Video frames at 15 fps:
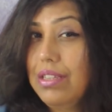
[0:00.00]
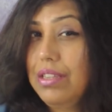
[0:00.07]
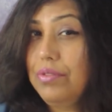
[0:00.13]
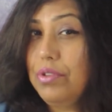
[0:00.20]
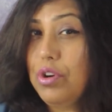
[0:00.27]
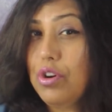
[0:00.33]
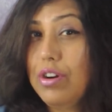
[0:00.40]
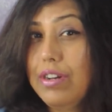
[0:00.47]
They
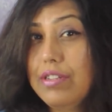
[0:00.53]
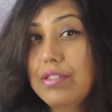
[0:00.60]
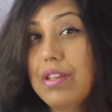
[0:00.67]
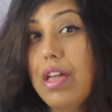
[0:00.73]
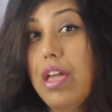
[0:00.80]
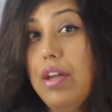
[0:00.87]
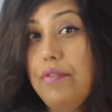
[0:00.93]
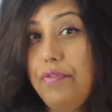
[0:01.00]
were called
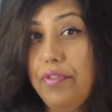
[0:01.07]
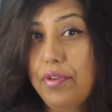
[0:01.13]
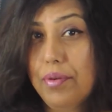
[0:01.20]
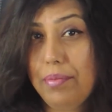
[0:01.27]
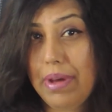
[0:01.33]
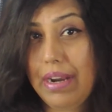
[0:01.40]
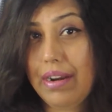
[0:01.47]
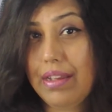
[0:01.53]
as
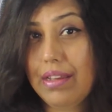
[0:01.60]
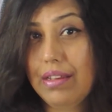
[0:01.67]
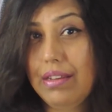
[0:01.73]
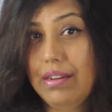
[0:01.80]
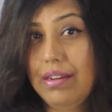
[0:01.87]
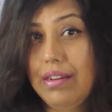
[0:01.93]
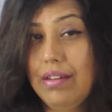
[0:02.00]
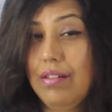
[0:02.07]

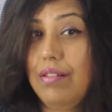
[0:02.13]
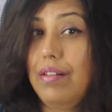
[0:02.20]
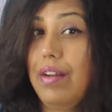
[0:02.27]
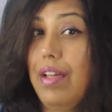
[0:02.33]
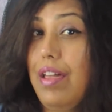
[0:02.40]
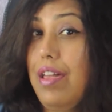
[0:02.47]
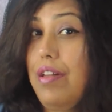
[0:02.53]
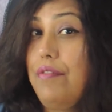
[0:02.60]
Afro-American or
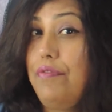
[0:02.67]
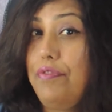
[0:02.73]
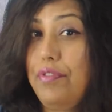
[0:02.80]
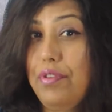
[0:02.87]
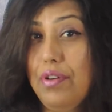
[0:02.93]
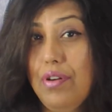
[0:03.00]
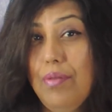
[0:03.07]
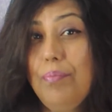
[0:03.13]

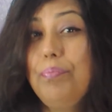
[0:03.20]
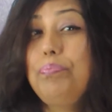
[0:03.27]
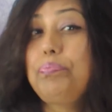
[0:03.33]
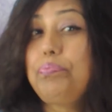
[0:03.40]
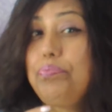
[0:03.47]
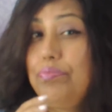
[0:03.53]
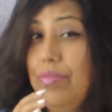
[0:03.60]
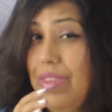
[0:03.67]

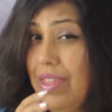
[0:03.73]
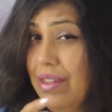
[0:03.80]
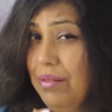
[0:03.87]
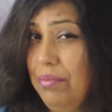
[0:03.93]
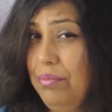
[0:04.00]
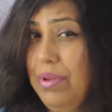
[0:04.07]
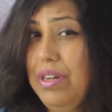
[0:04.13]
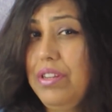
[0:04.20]

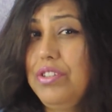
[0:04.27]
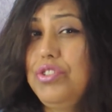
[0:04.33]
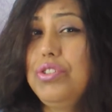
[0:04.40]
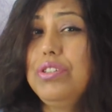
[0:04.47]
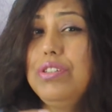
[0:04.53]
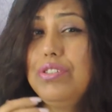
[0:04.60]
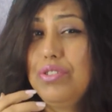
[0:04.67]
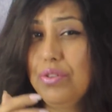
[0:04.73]

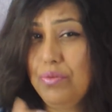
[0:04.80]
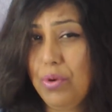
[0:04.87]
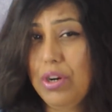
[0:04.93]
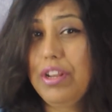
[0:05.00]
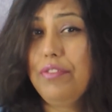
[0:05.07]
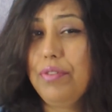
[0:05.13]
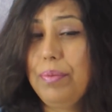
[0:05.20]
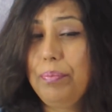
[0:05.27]
Afro-Britishers or
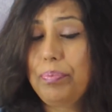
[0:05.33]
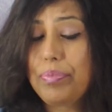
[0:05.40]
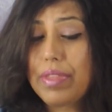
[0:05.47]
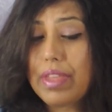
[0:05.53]
whatever.